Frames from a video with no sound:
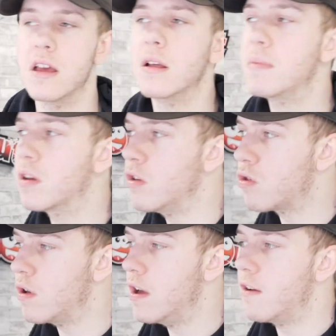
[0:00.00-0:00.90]

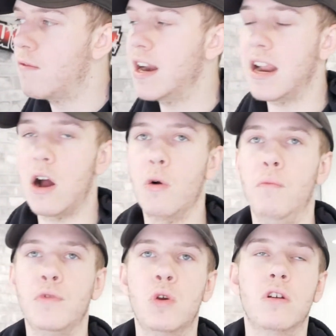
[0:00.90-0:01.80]
Because right
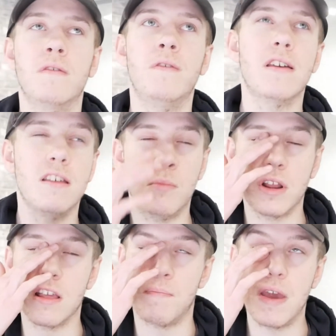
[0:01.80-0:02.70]
now, you could have invested
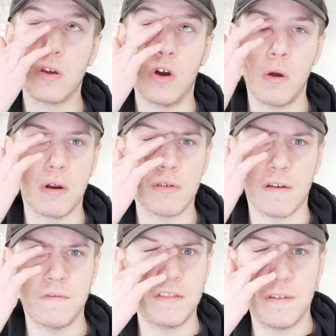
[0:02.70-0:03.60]
money into Bitcoin when it was
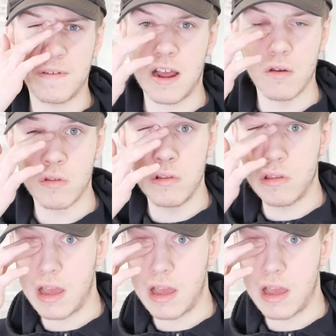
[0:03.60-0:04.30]
at 50,000,